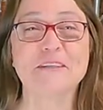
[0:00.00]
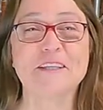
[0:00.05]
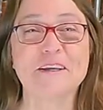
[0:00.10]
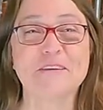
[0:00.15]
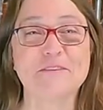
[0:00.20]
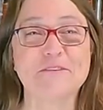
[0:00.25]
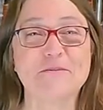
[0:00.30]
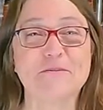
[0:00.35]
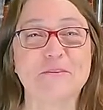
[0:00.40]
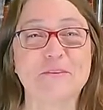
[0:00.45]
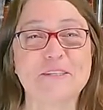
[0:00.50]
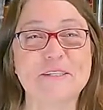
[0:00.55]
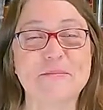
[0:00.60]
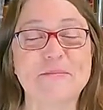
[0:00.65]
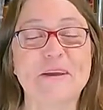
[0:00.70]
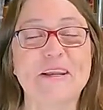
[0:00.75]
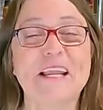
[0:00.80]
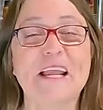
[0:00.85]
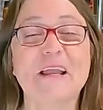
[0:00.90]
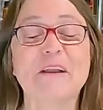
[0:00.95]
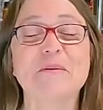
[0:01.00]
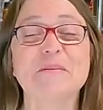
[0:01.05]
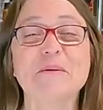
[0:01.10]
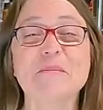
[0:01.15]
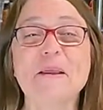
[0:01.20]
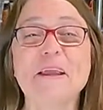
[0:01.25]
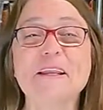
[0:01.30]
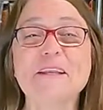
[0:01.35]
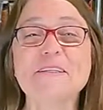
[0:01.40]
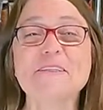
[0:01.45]
one that was worth some money. I only
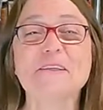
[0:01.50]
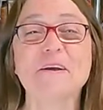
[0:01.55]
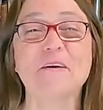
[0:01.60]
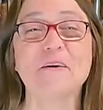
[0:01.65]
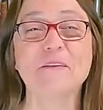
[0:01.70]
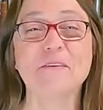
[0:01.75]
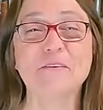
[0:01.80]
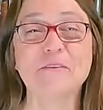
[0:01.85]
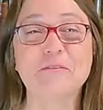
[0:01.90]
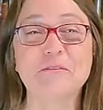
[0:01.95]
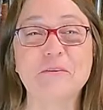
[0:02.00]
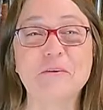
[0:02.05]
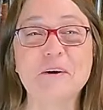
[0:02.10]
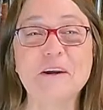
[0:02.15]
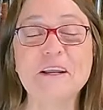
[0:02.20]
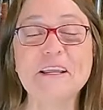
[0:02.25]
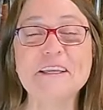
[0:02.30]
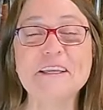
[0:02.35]
paid a dollar for